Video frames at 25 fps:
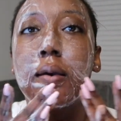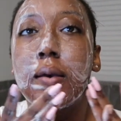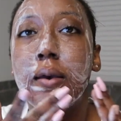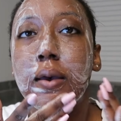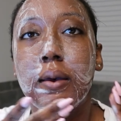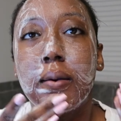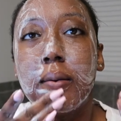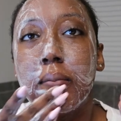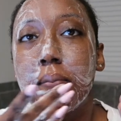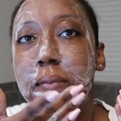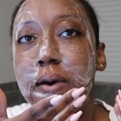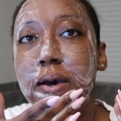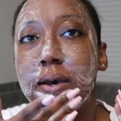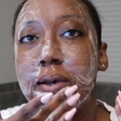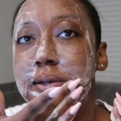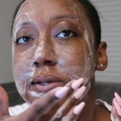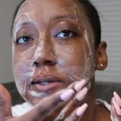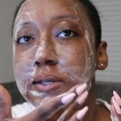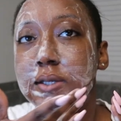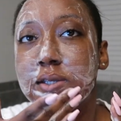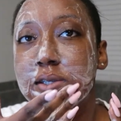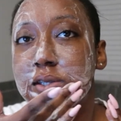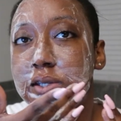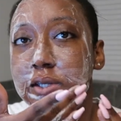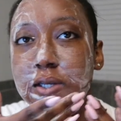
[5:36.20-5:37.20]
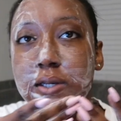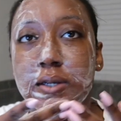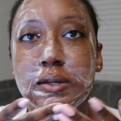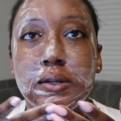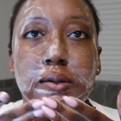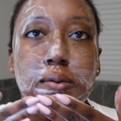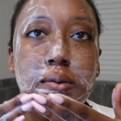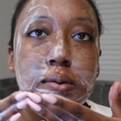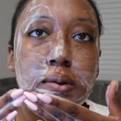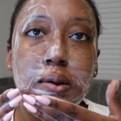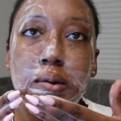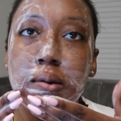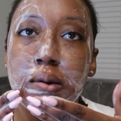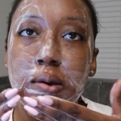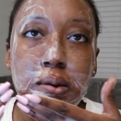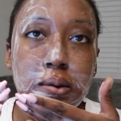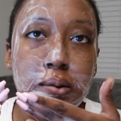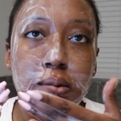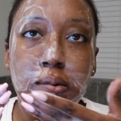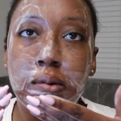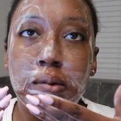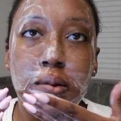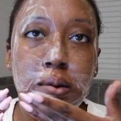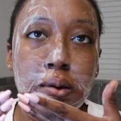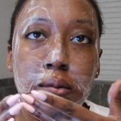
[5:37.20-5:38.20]
and my chin.
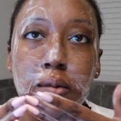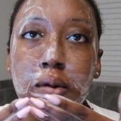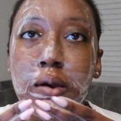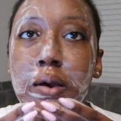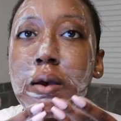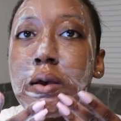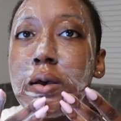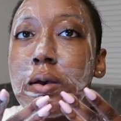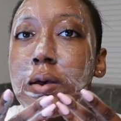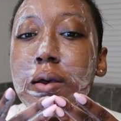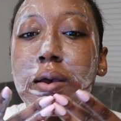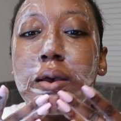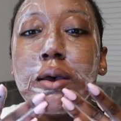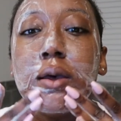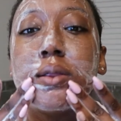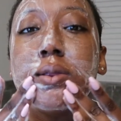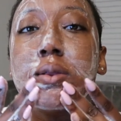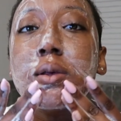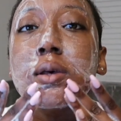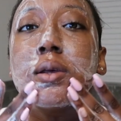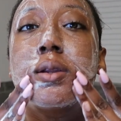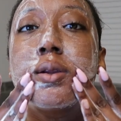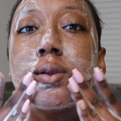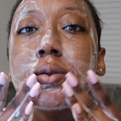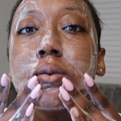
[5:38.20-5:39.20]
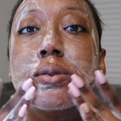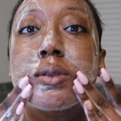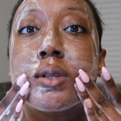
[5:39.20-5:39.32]
And then